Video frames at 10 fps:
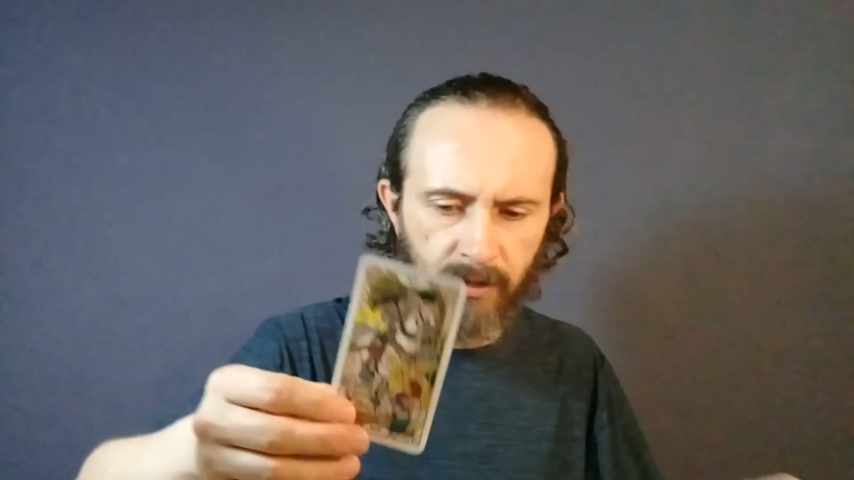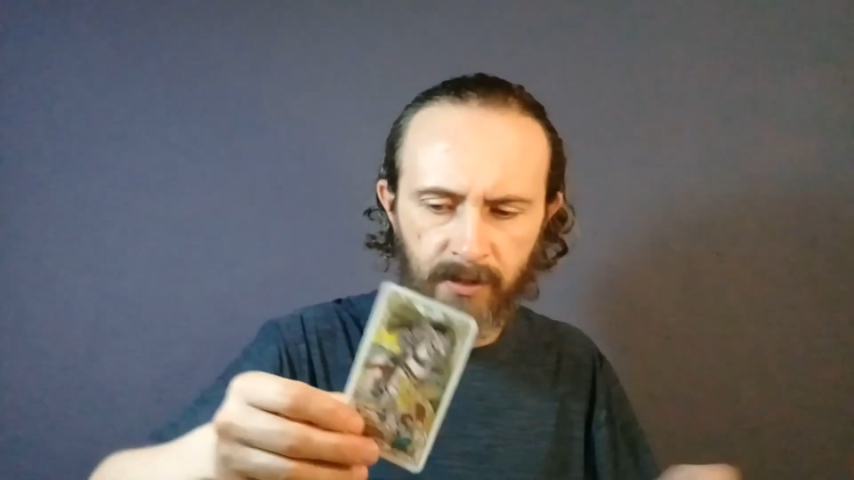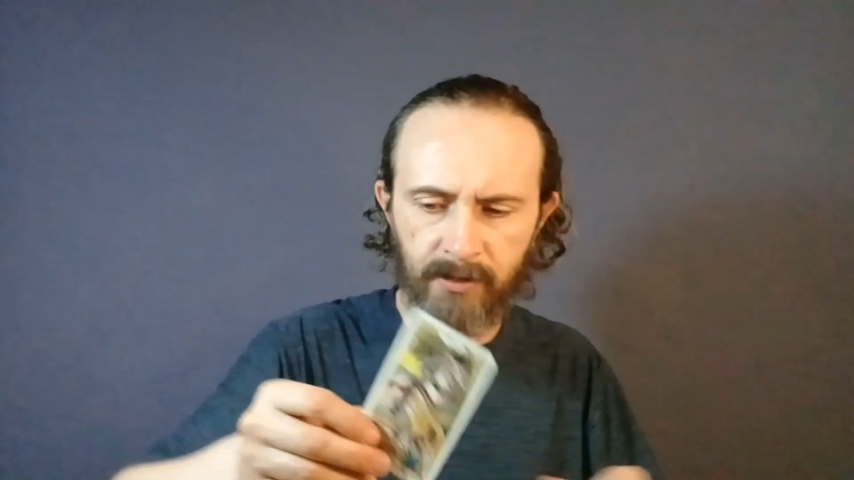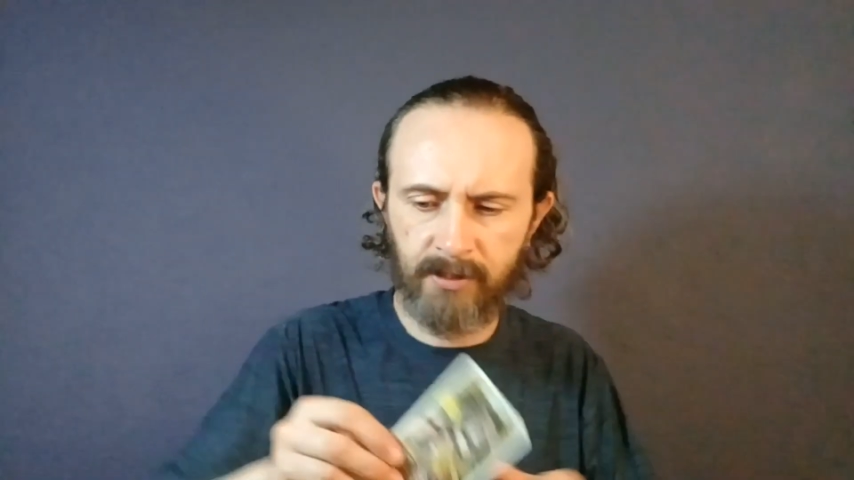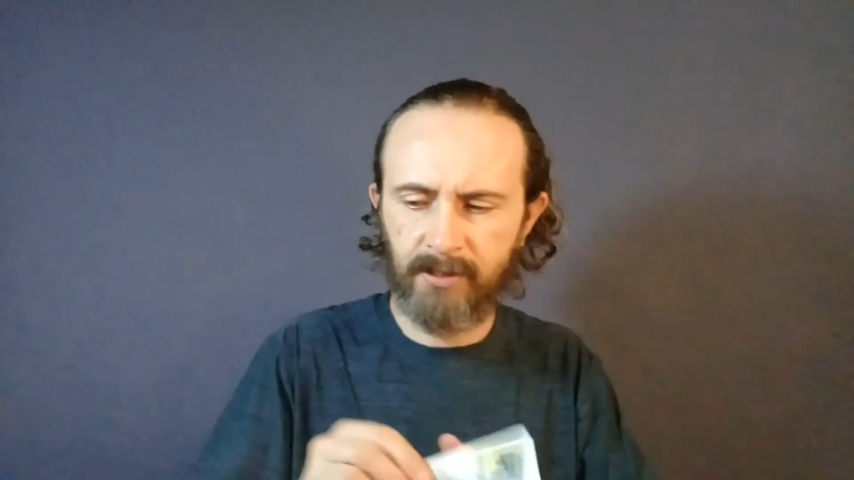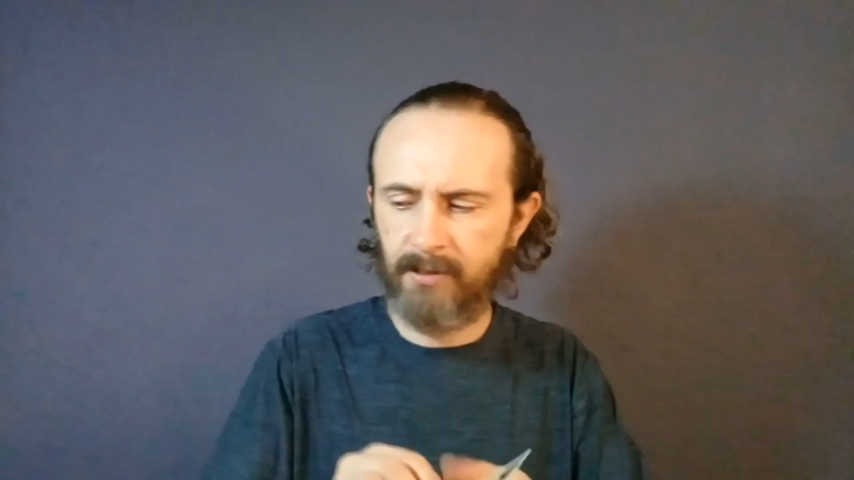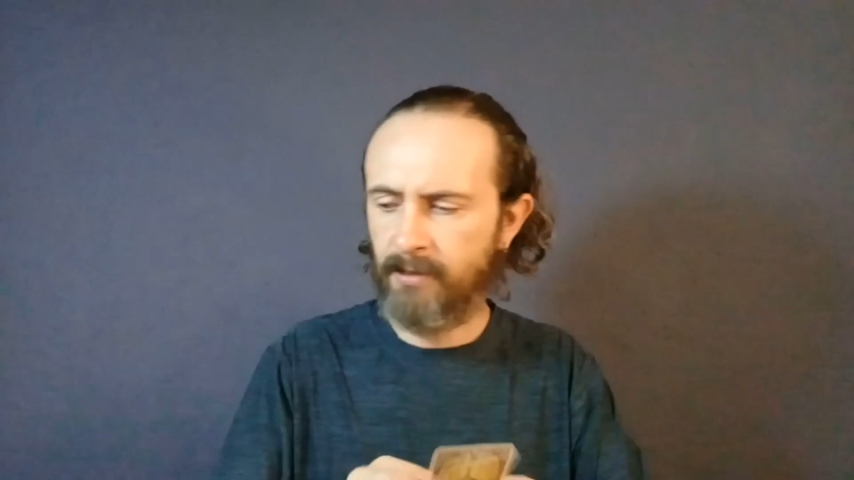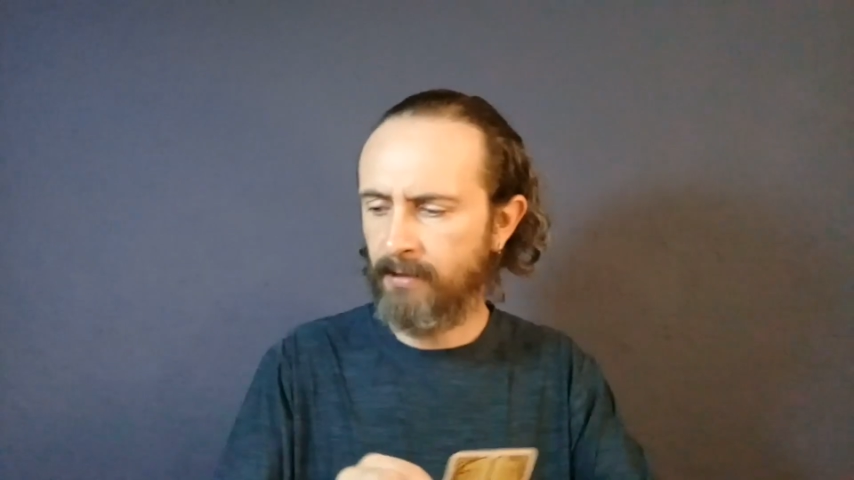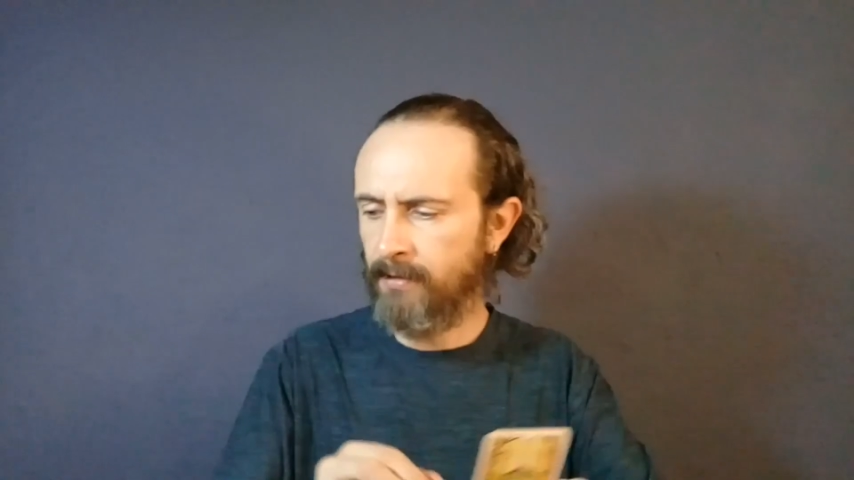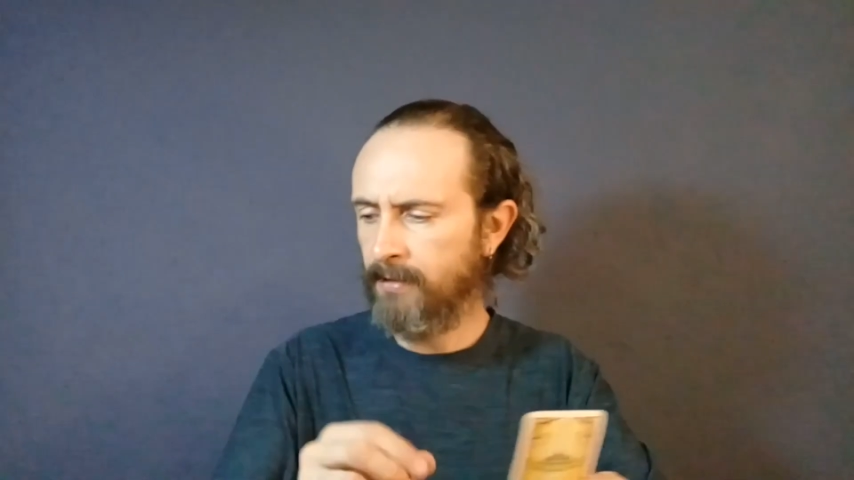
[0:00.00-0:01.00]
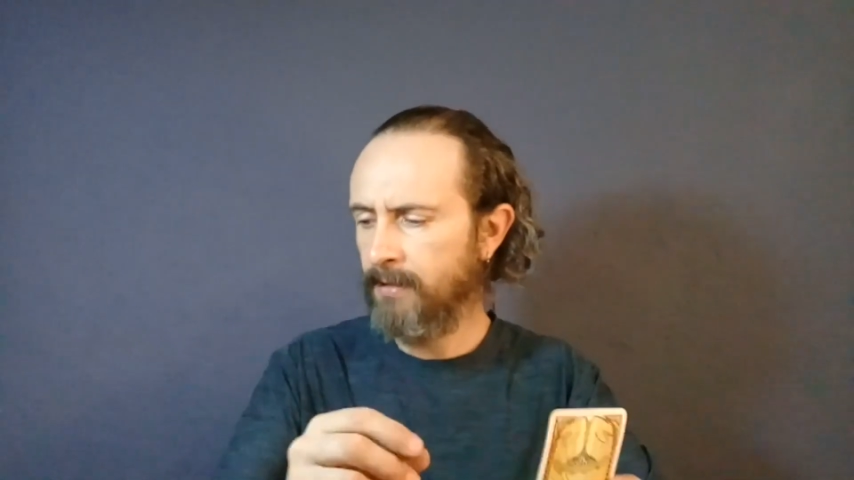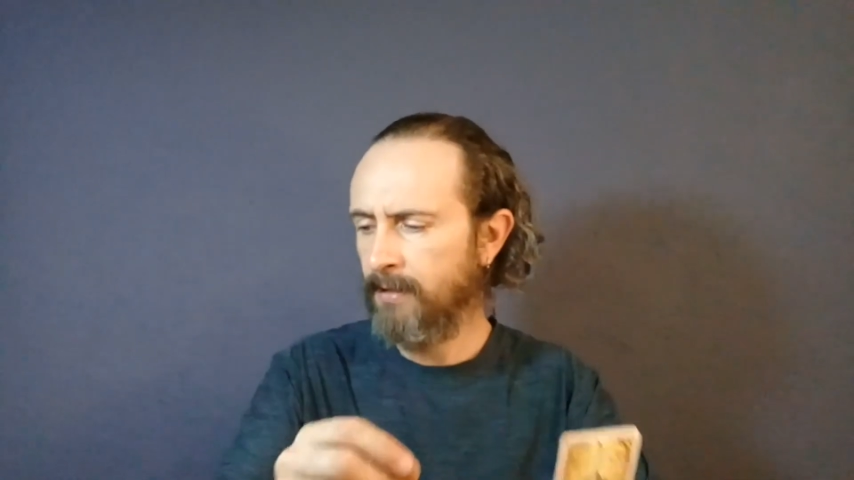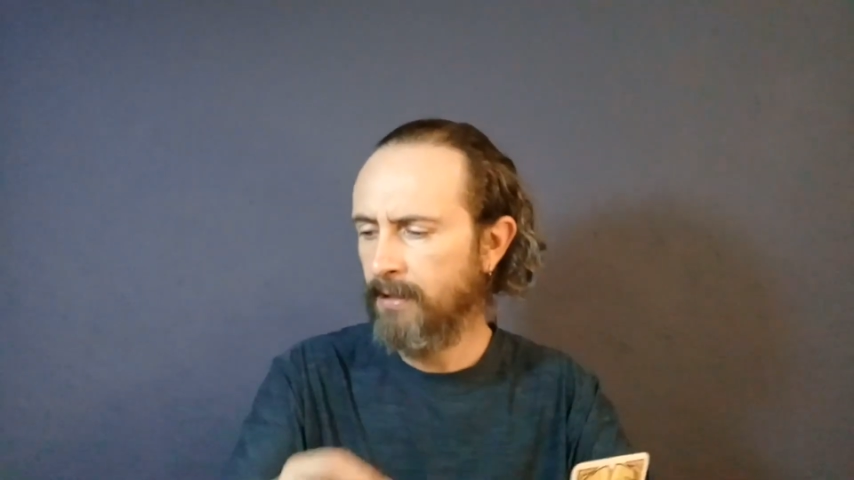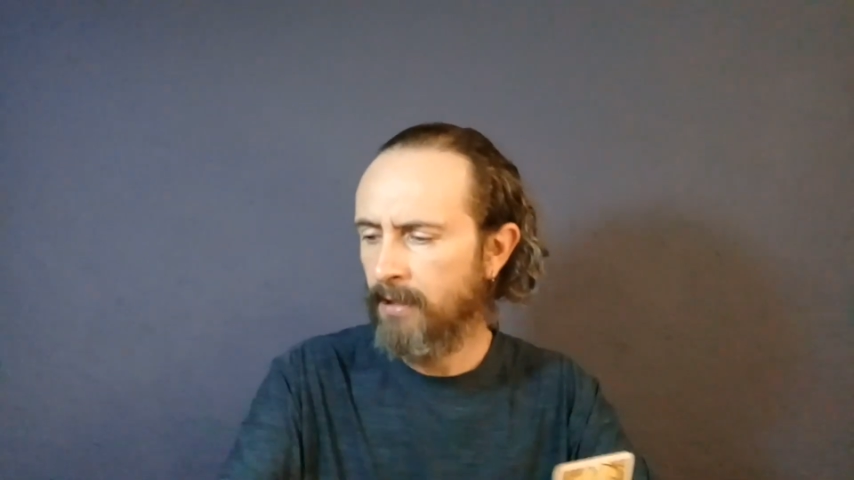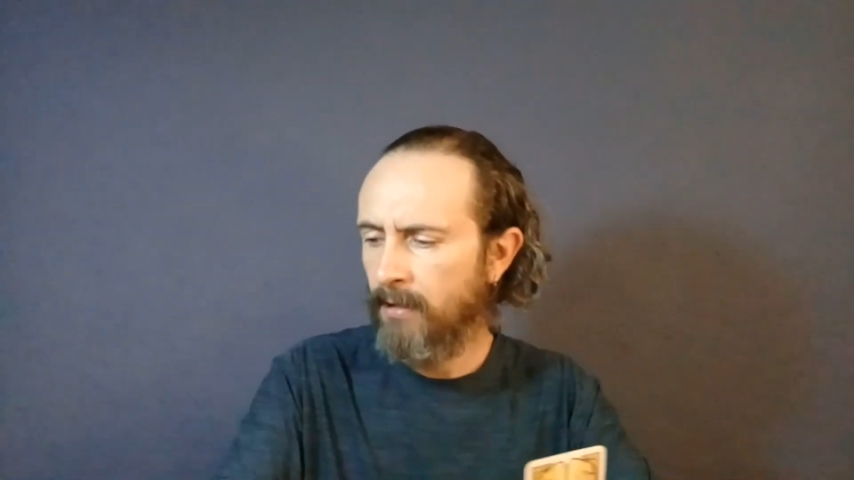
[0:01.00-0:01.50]
It's
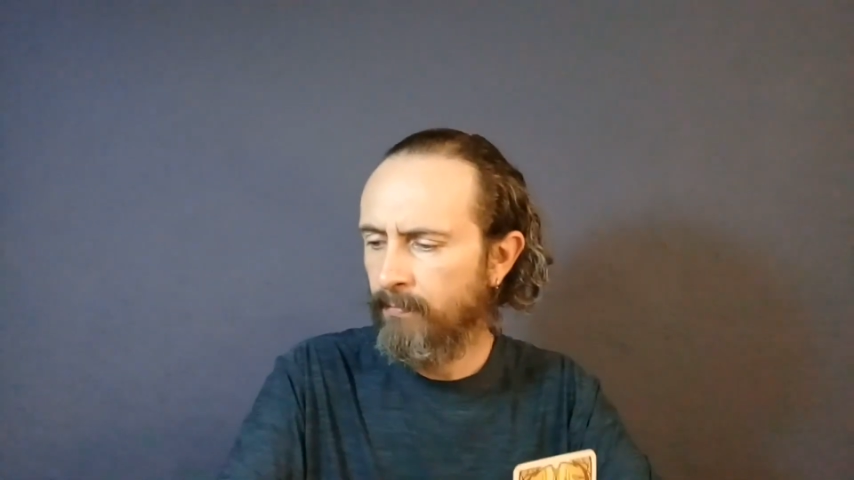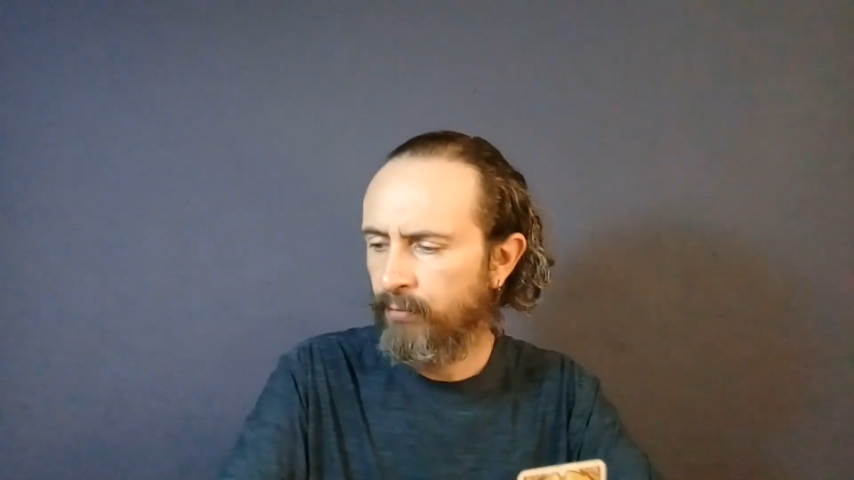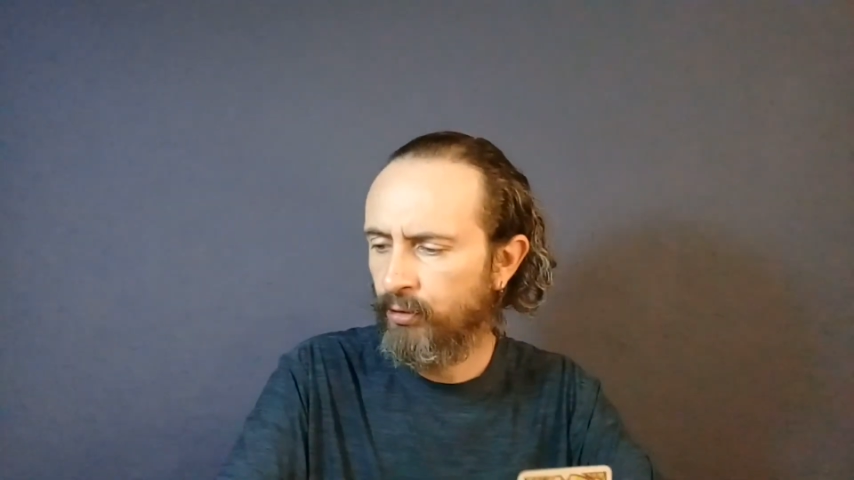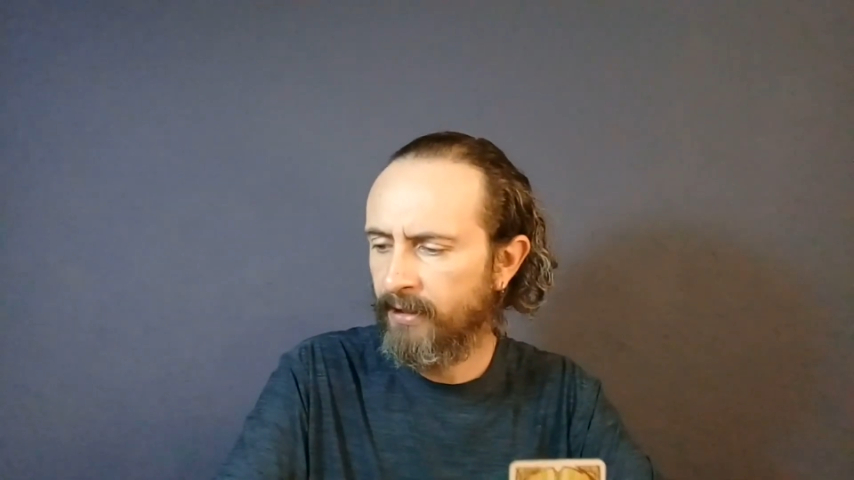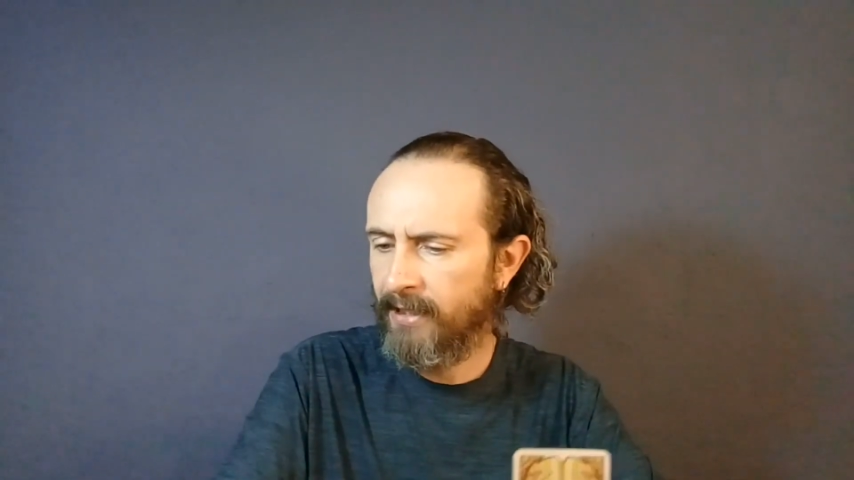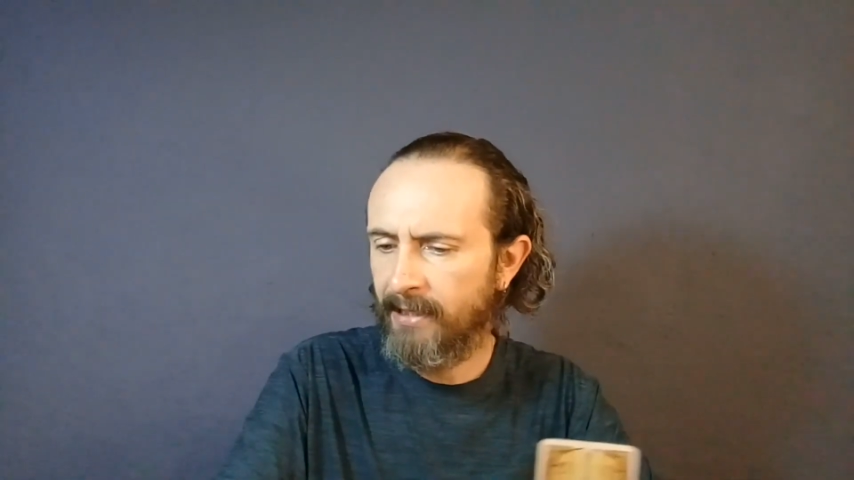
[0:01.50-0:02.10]
putting